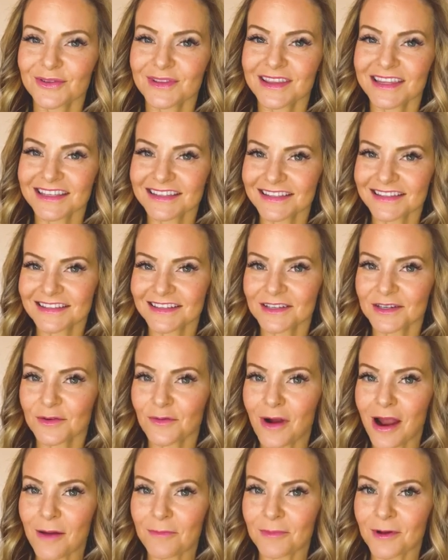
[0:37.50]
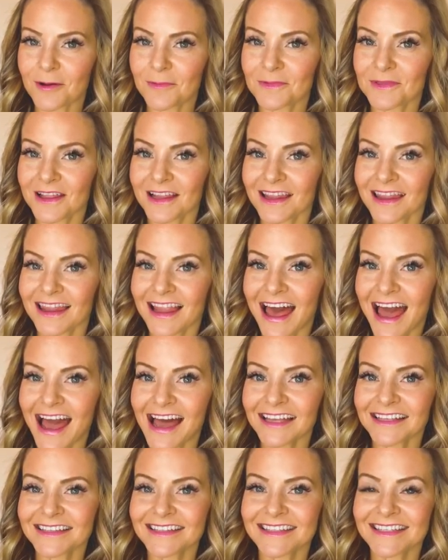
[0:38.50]
this is gonna wrap up the
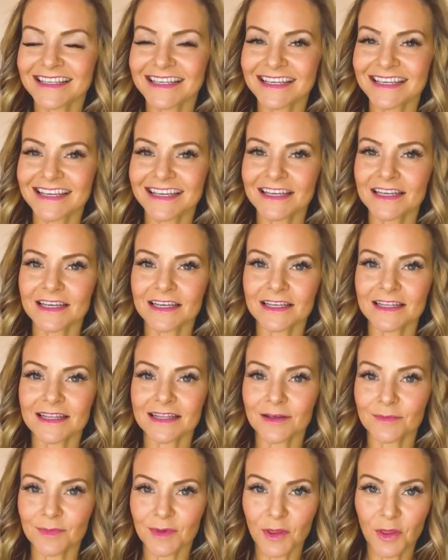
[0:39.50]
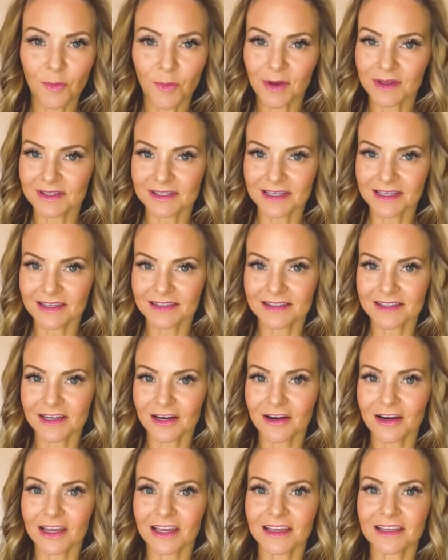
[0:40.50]
last in the myth busting
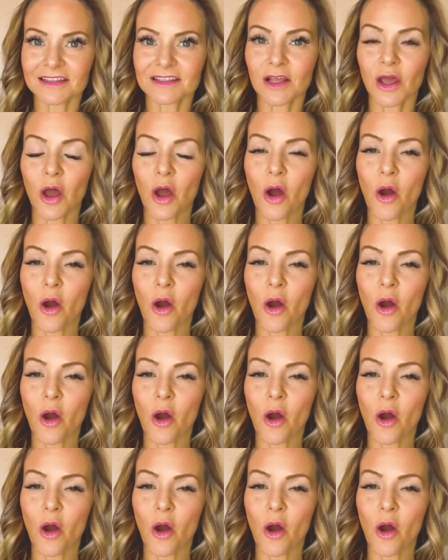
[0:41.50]
series,